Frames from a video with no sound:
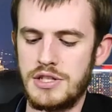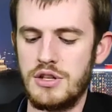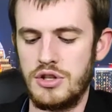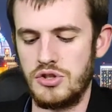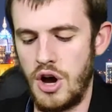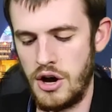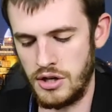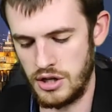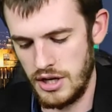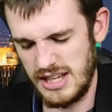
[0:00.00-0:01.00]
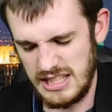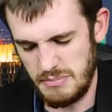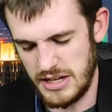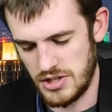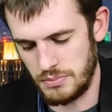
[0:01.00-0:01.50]
in the dark,
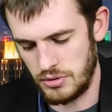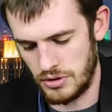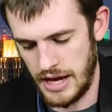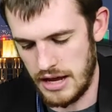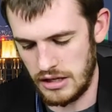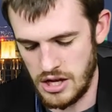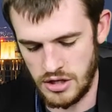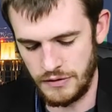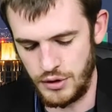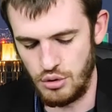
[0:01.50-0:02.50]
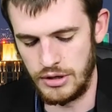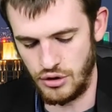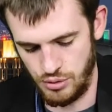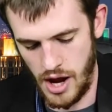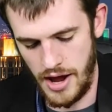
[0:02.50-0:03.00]
lamentable catalog of human
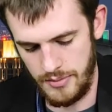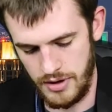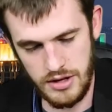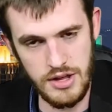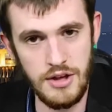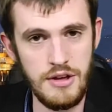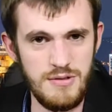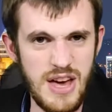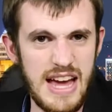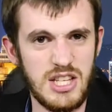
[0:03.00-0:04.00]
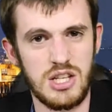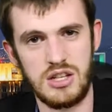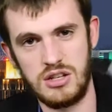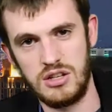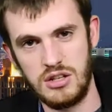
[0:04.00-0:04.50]
crime. That
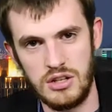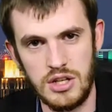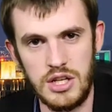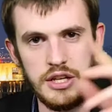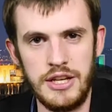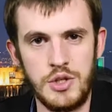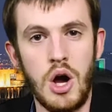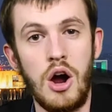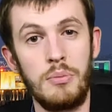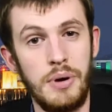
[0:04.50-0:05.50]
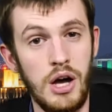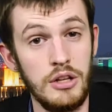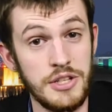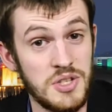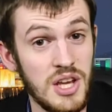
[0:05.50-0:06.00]
is our
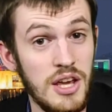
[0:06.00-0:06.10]
policy.